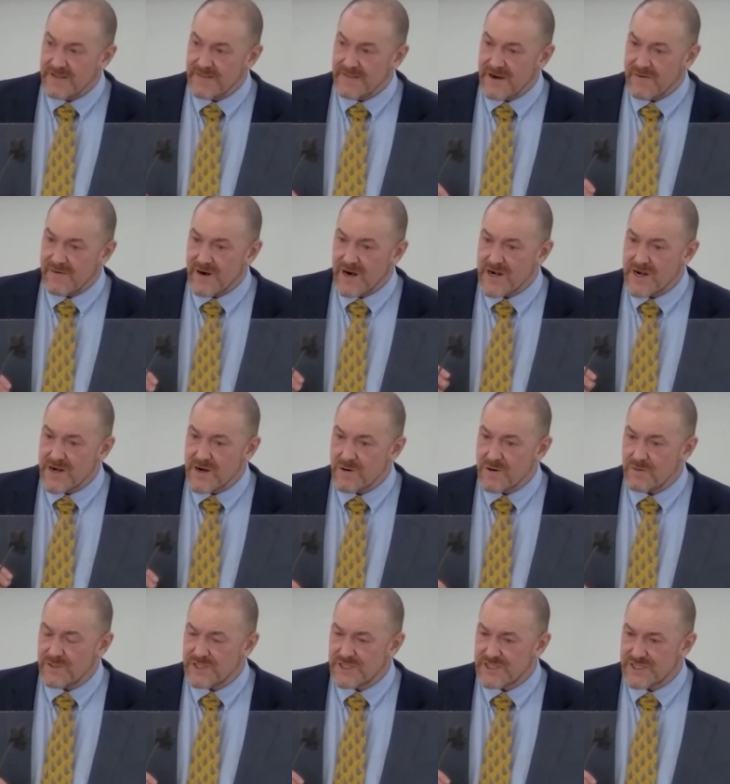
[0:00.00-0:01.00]
There are
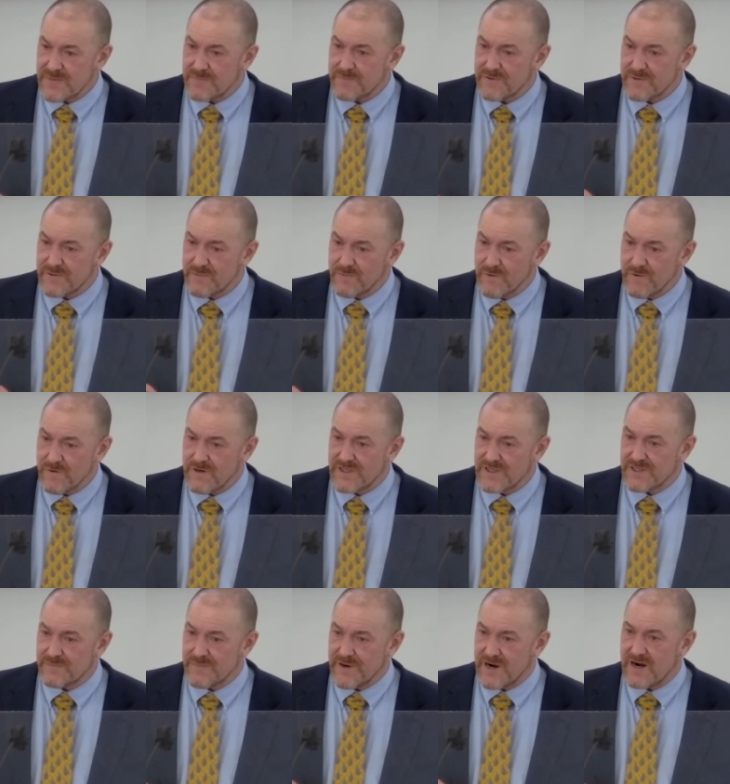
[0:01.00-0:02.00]
no separate
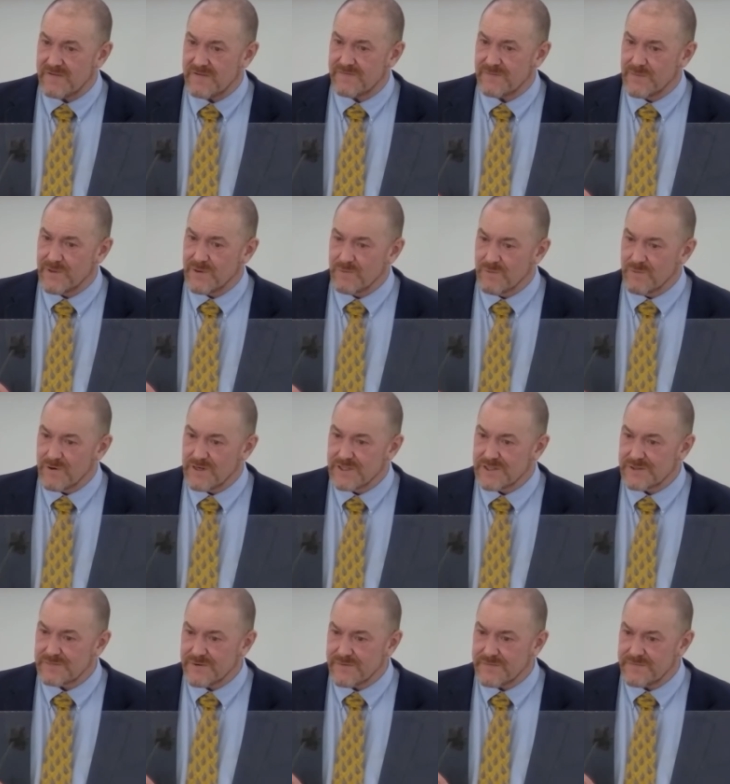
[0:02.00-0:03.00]
words apart from the
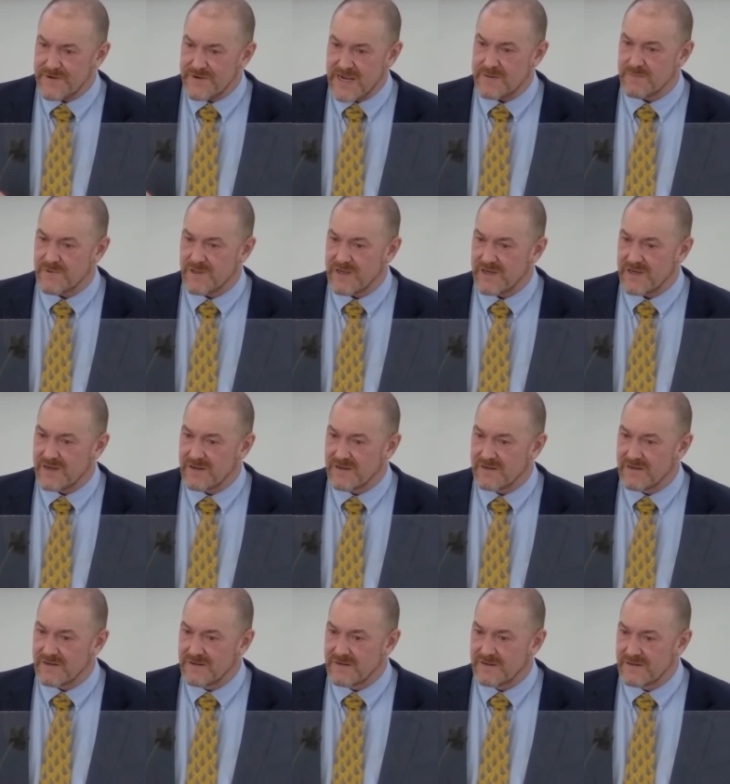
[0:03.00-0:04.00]
words for family."
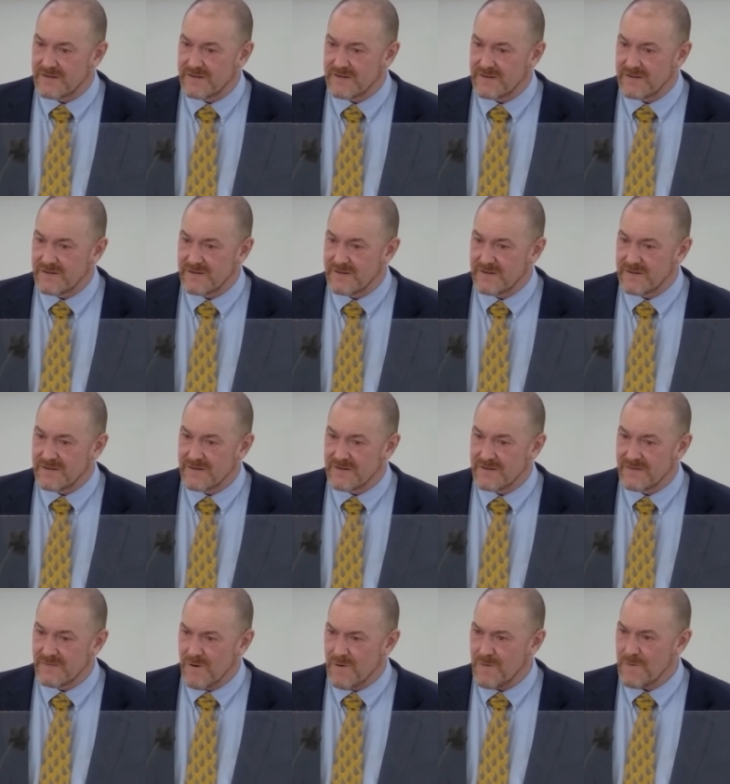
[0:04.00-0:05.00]

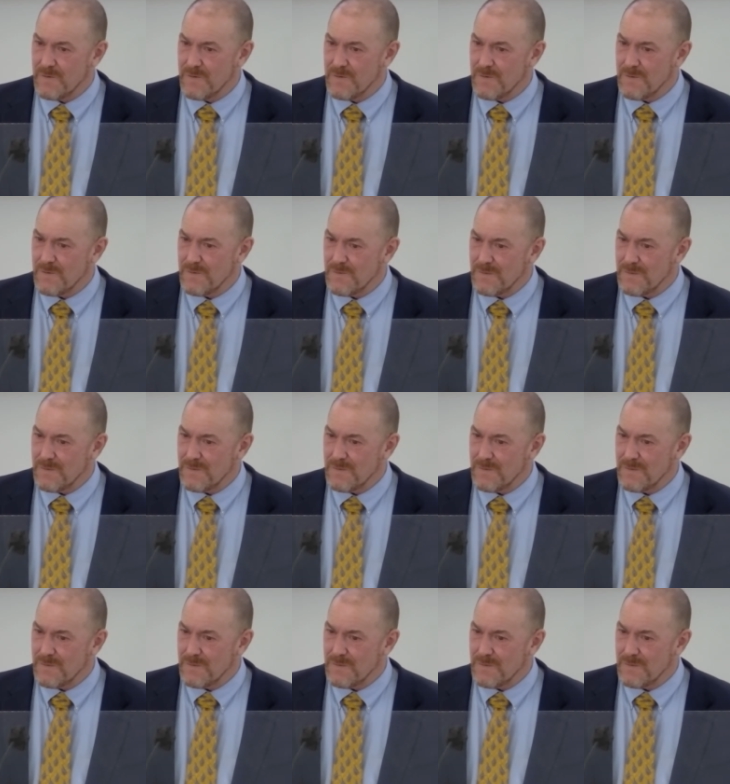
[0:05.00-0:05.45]
Oh.